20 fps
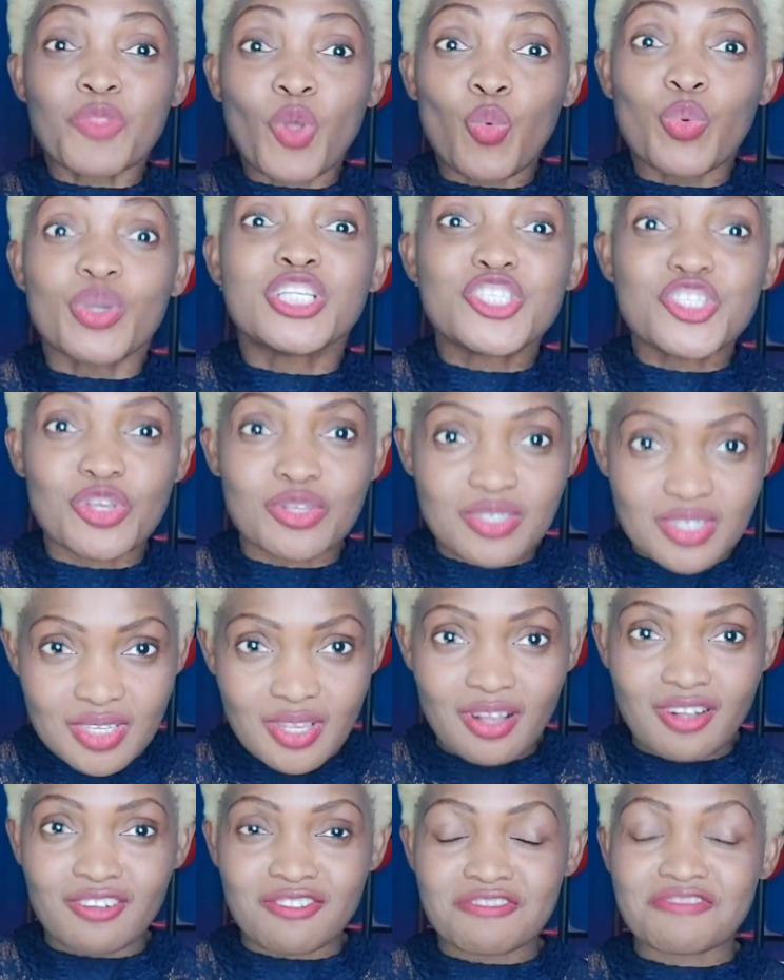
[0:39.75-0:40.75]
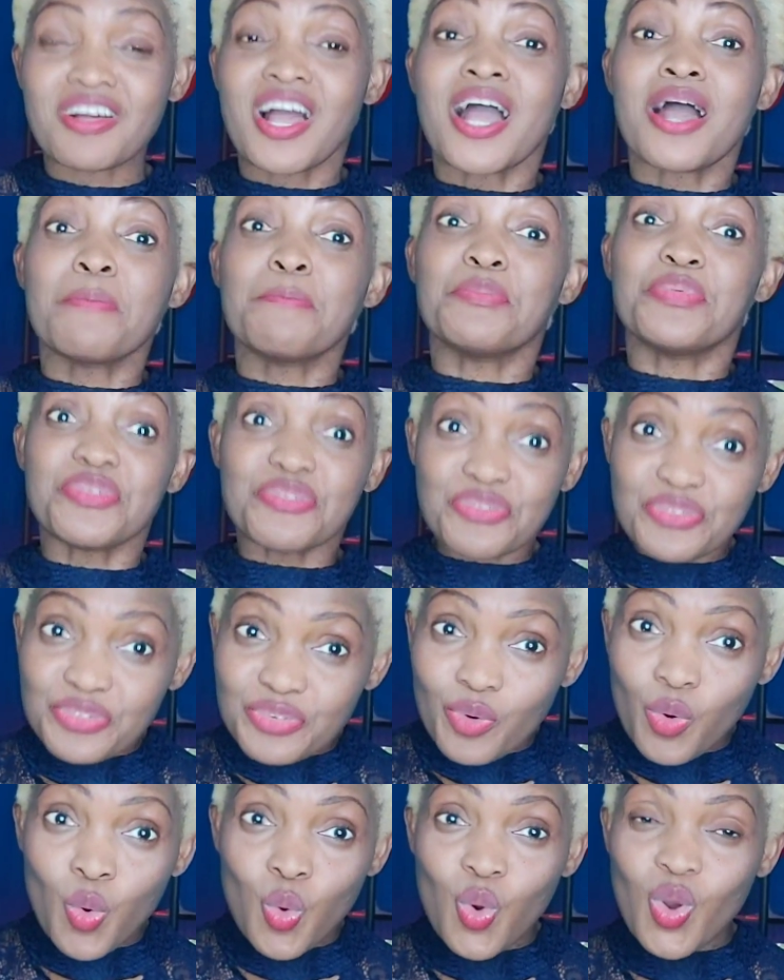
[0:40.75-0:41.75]
with yourself
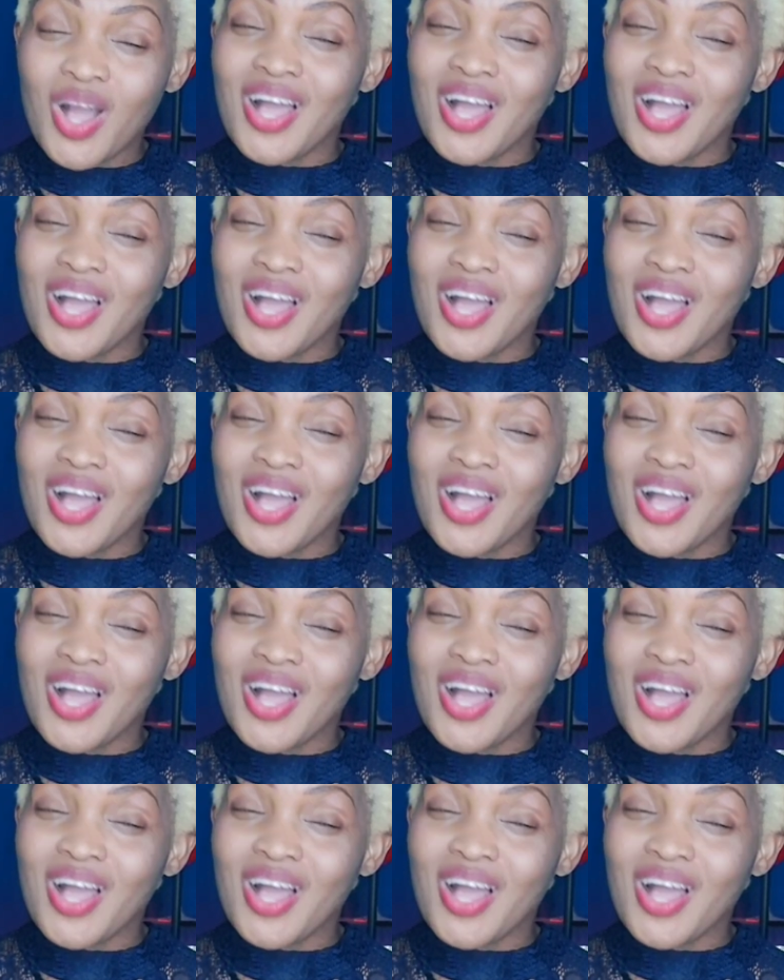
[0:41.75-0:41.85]
before